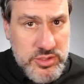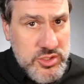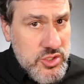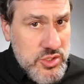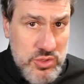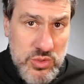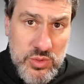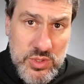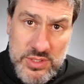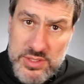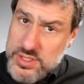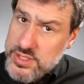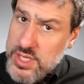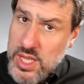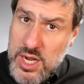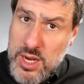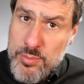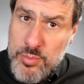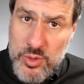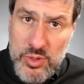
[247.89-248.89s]
So you can
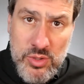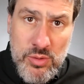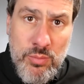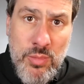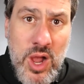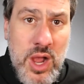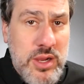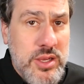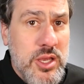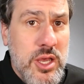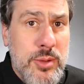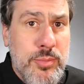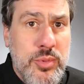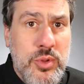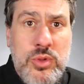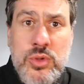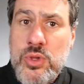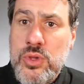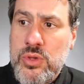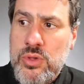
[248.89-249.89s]
set up a little mock-up,